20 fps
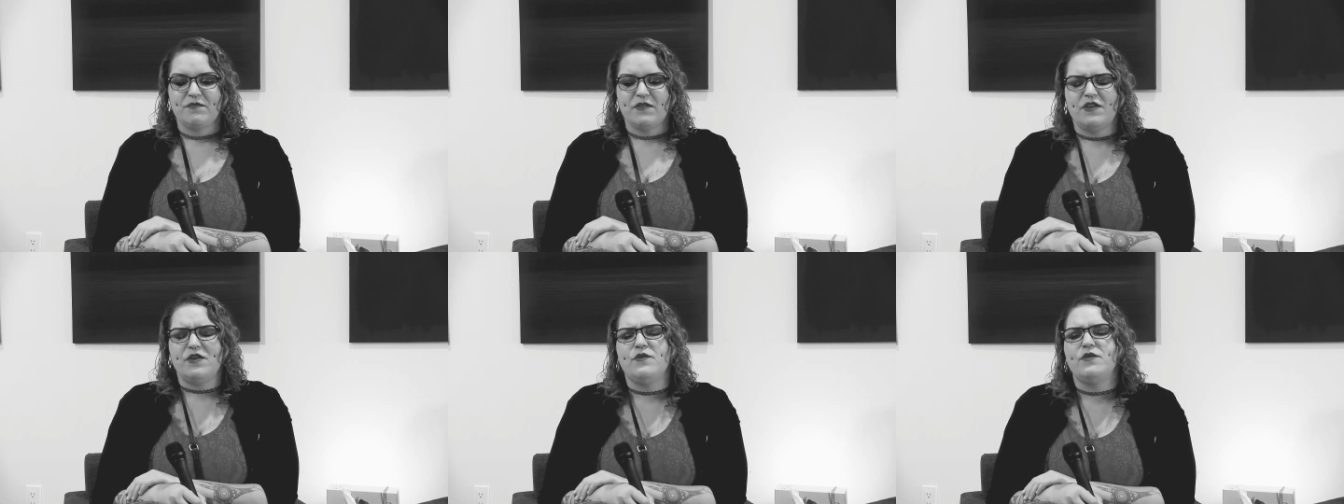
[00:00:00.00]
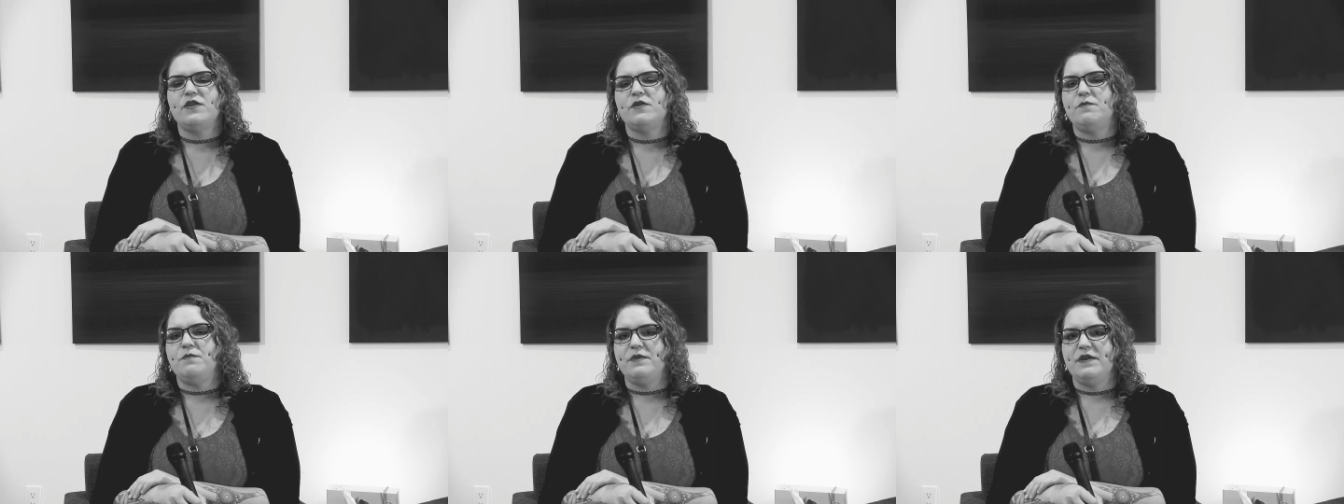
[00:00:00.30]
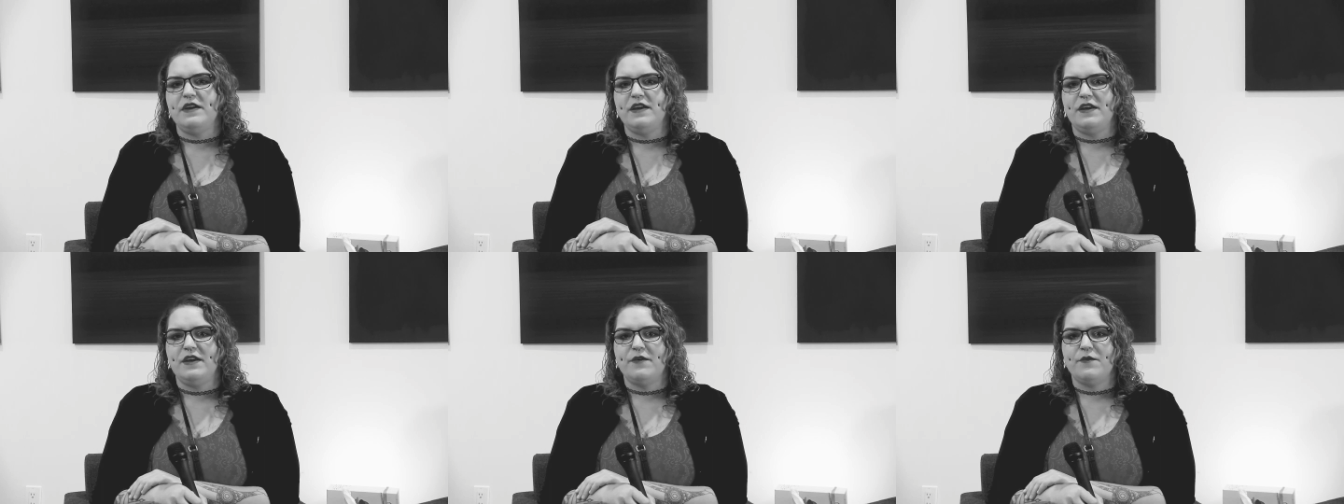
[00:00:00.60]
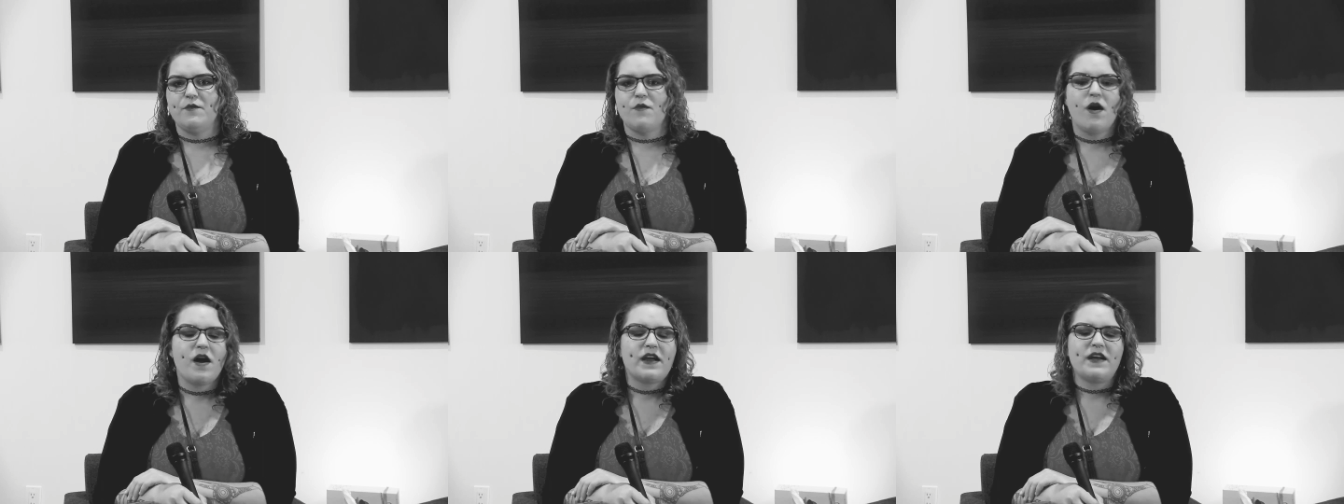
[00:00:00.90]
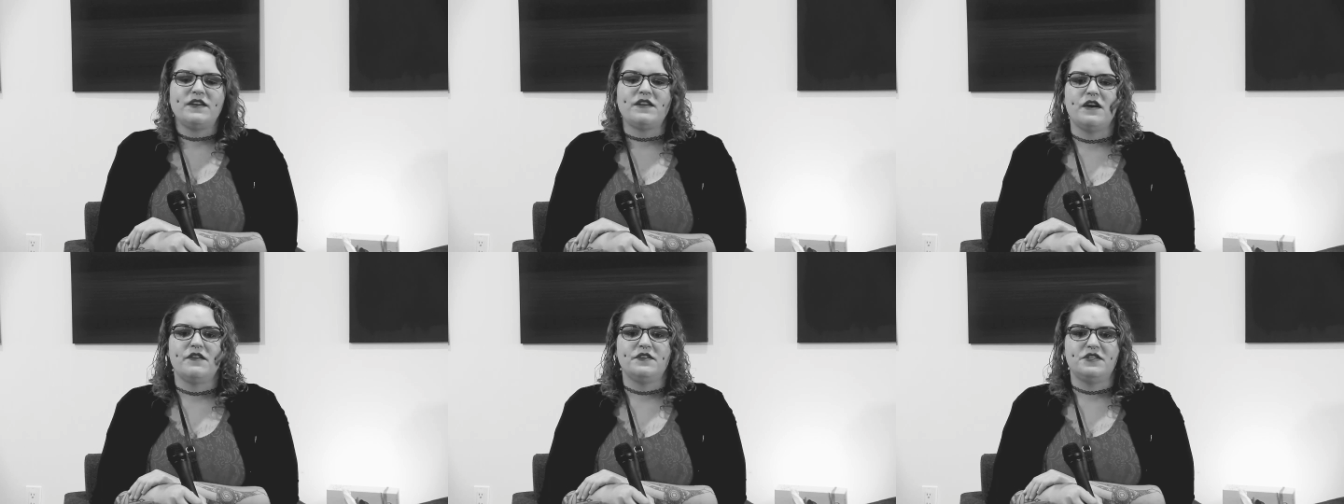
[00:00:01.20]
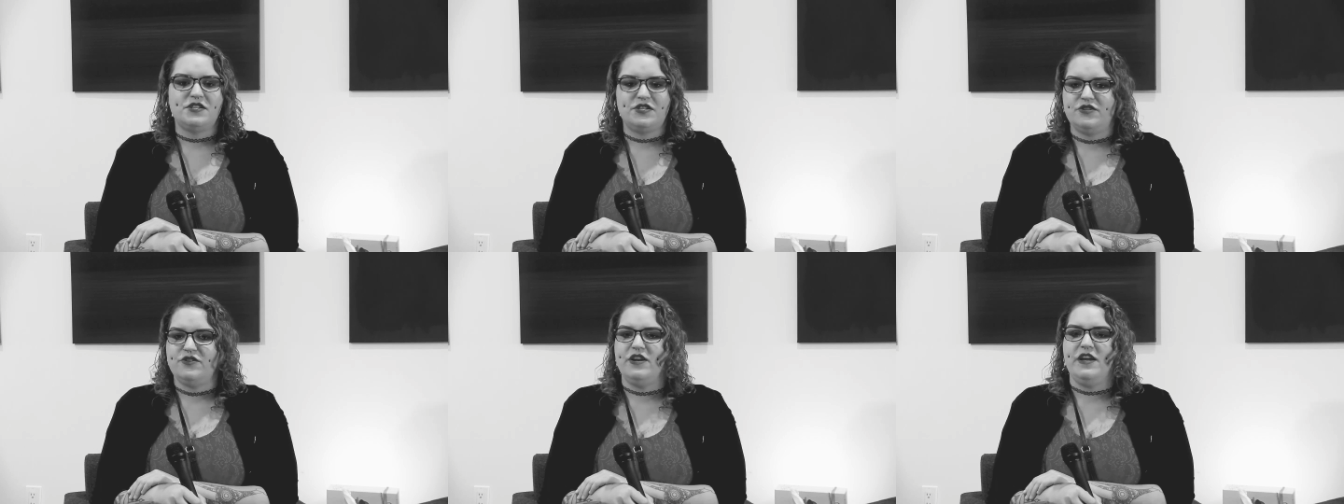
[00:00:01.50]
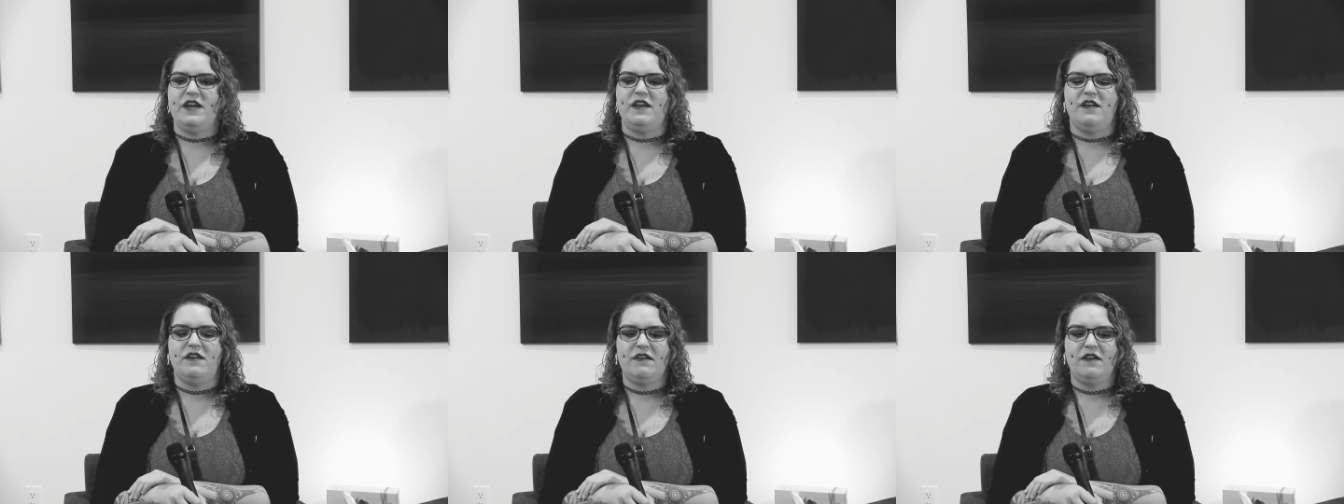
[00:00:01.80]
you could be walking down the
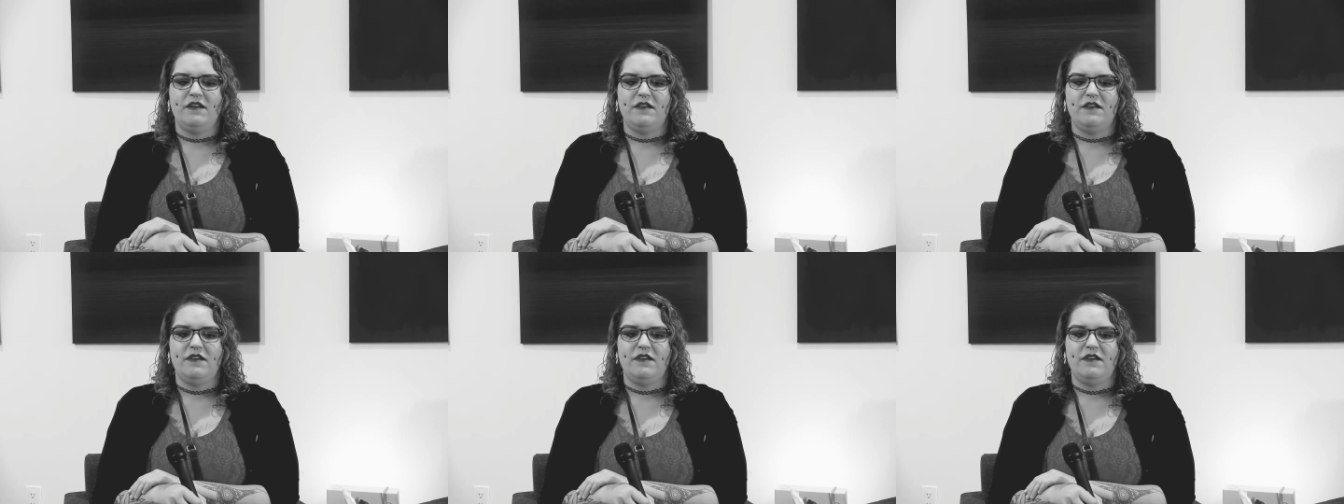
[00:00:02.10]
street,